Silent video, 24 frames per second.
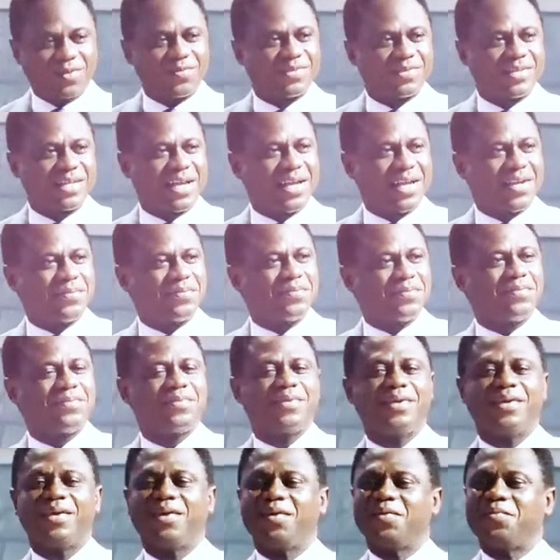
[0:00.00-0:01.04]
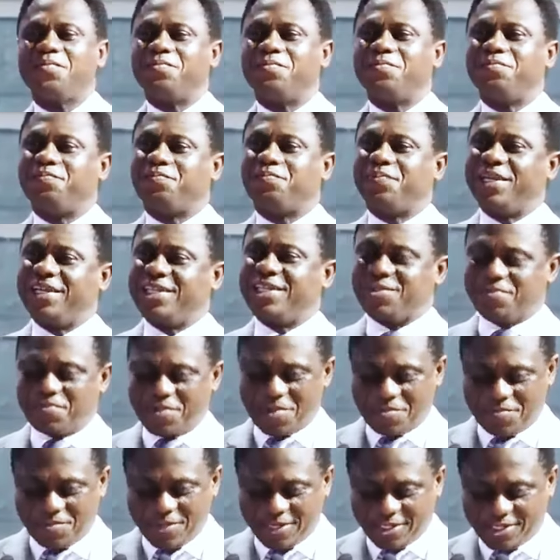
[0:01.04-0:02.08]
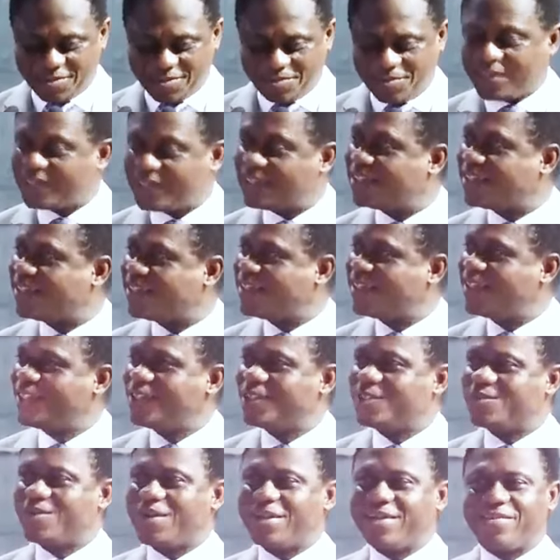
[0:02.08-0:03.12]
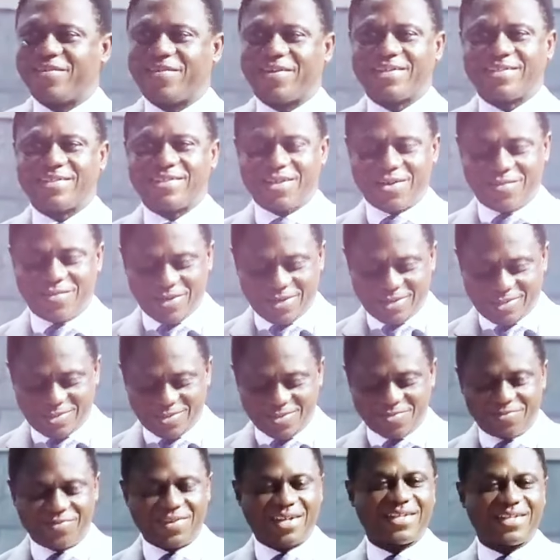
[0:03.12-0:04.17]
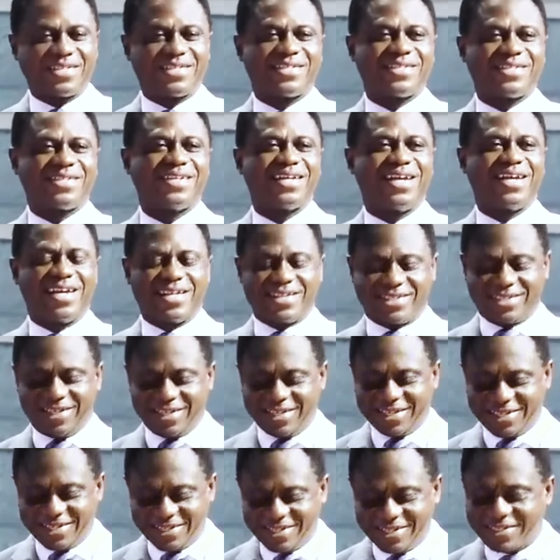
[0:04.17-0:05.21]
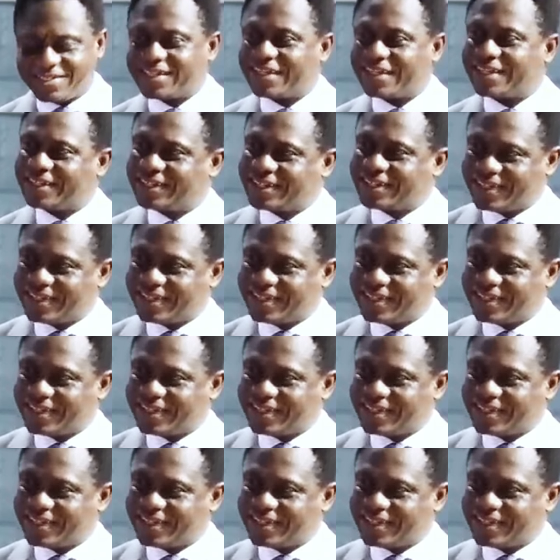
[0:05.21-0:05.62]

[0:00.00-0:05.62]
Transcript: of time, please permit me to address the rest of us as ladies and